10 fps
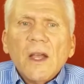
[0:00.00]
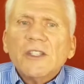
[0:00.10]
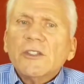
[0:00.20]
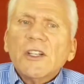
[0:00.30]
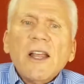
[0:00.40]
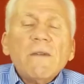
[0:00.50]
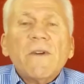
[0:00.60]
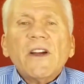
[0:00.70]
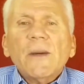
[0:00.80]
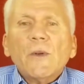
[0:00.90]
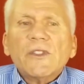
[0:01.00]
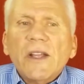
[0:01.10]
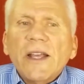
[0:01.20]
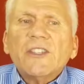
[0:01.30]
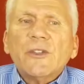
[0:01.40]
So there's a lot of variables
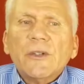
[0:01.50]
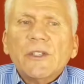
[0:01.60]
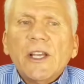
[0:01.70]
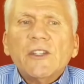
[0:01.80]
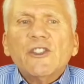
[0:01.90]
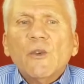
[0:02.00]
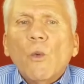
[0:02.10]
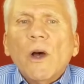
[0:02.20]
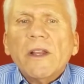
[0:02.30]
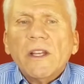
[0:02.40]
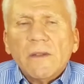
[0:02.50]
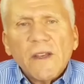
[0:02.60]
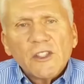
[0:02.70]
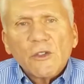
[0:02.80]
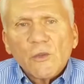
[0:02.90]
that enter into what an
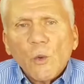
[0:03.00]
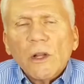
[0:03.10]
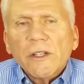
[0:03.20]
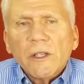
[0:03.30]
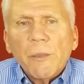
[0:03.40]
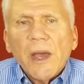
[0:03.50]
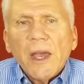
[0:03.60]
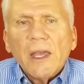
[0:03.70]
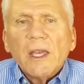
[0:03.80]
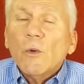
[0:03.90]
investor is willing to pay.